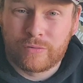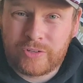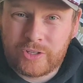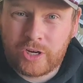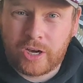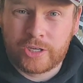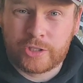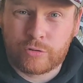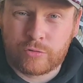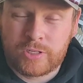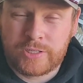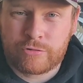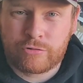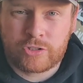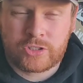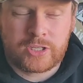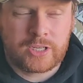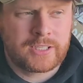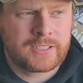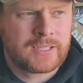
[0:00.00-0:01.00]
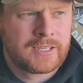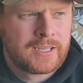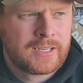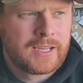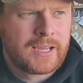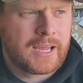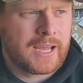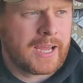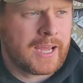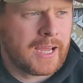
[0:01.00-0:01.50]
if you guys are interested,
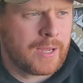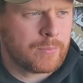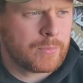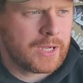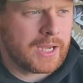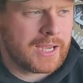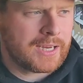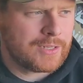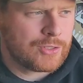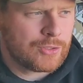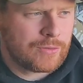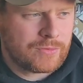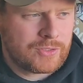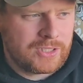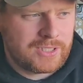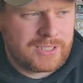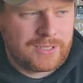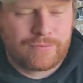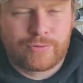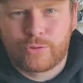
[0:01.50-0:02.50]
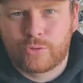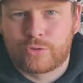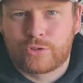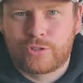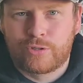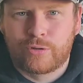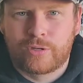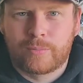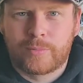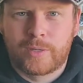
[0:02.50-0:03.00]
and it's obviously difficult
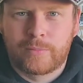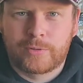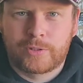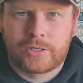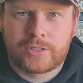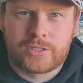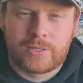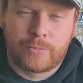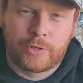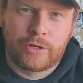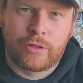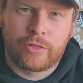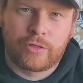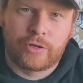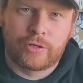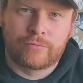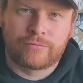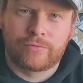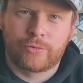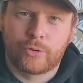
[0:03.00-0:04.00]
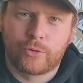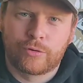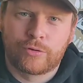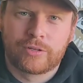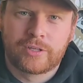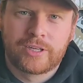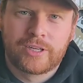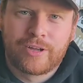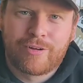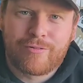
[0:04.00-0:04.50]
to do at the moment because I'm on a third floor
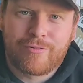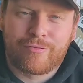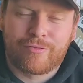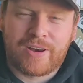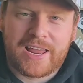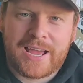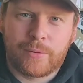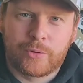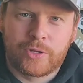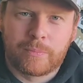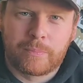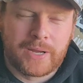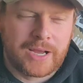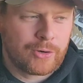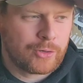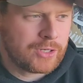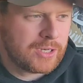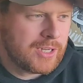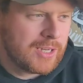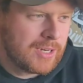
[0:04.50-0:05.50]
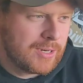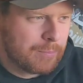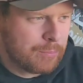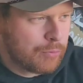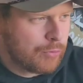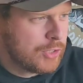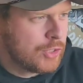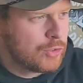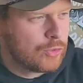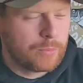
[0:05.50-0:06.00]
flat with a balcony, and I'm
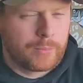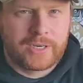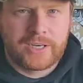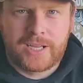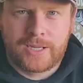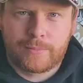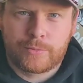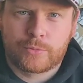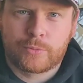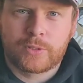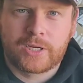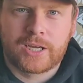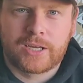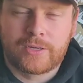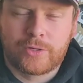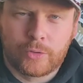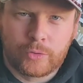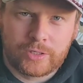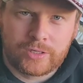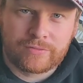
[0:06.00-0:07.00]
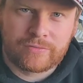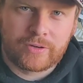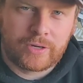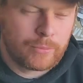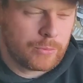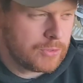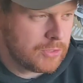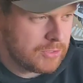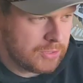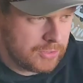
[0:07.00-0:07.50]
pretty sure my neighbours would get annoyed if I
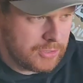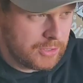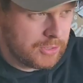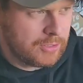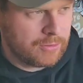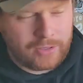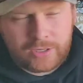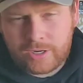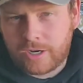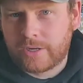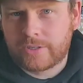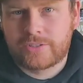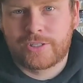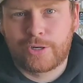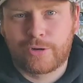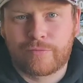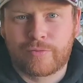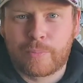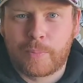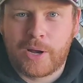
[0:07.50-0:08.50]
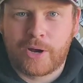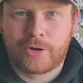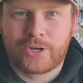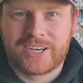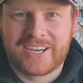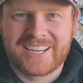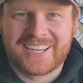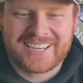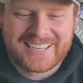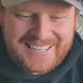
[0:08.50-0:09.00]
was, you know, casting off the
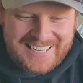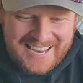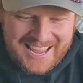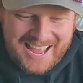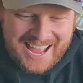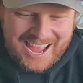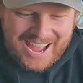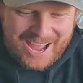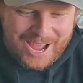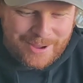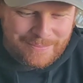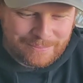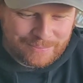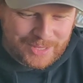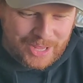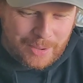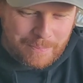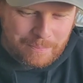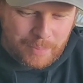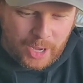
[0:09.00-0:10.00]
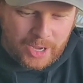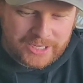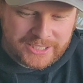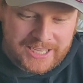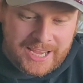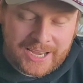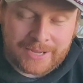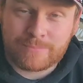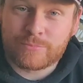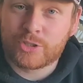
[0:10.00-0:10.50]
balcony.
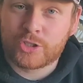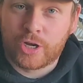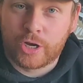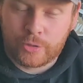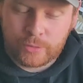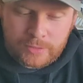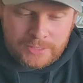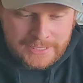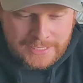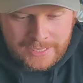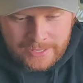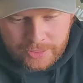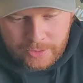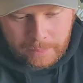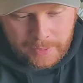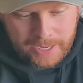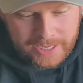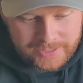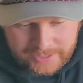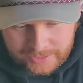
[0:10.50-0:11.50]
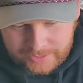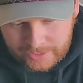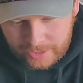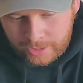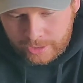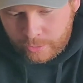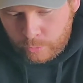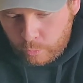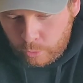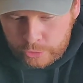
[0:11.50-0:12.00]
But yeah, so the basics
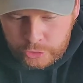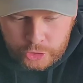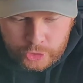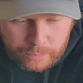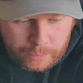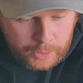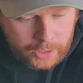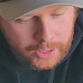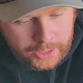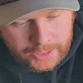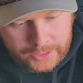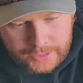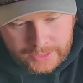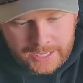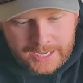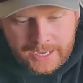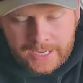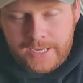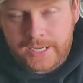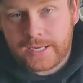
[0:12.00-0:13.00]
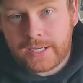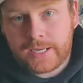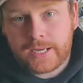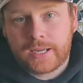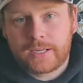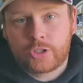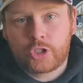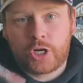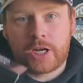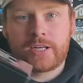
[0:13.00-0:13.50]
are, once you buy a
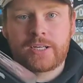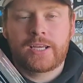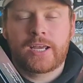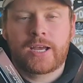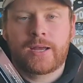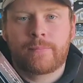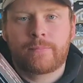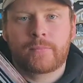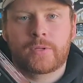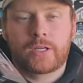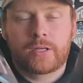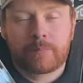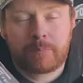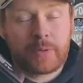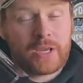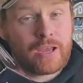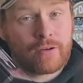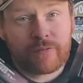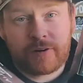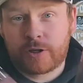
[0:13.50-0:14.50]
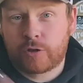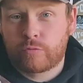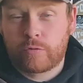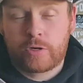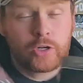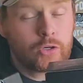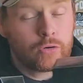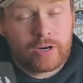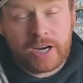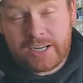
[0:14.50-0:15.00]
JDM BFS
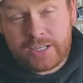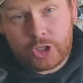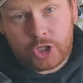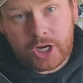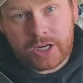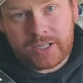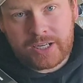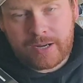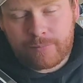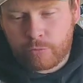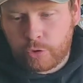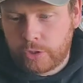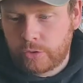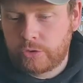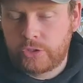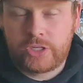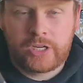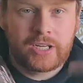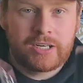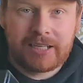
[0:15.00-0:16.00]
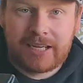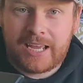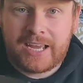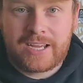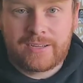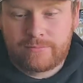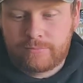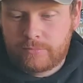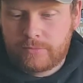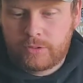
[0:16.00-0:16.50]
reel or any JDM reel, you're going to
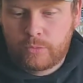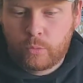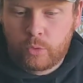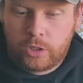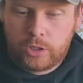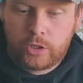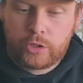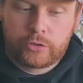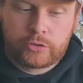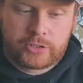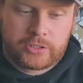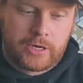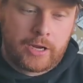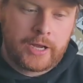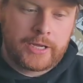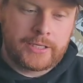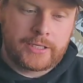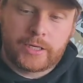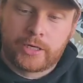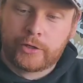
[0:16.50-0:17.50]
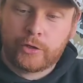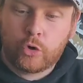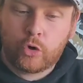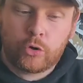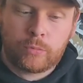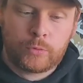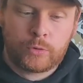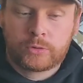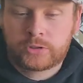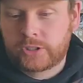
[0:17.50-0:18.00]
get what looks like a
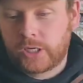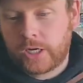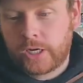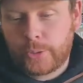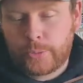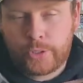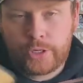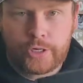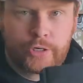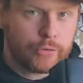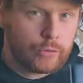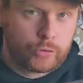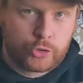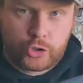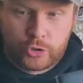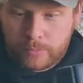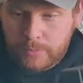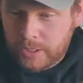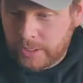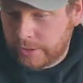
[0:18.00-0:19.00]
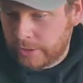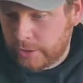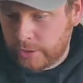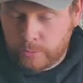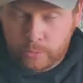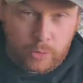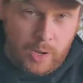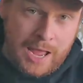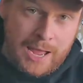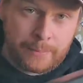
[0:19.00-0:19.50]
normal Daiwa or
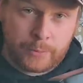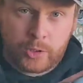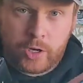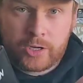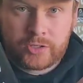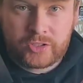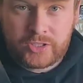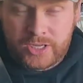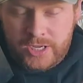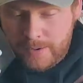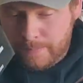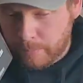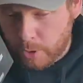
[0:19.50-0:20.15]
Shimano or Abu Garcia